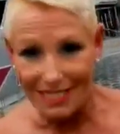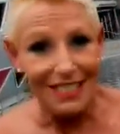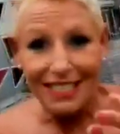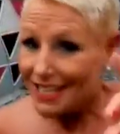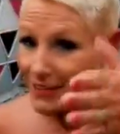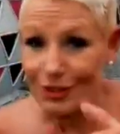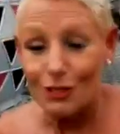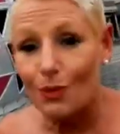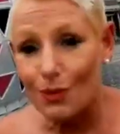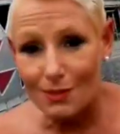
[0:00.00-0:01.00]
And if
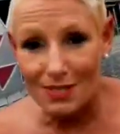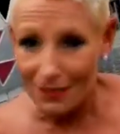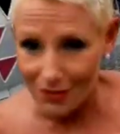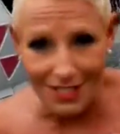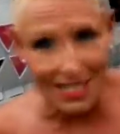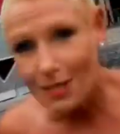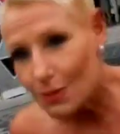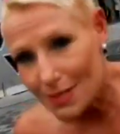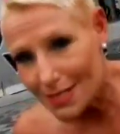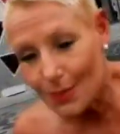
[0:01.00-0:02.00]
you do awesome stuff, then
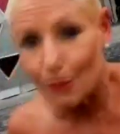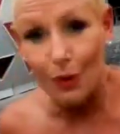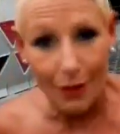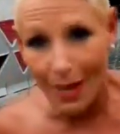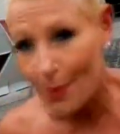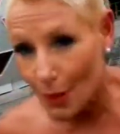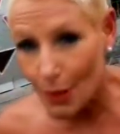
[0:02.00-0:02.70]
sales will be simple. No cow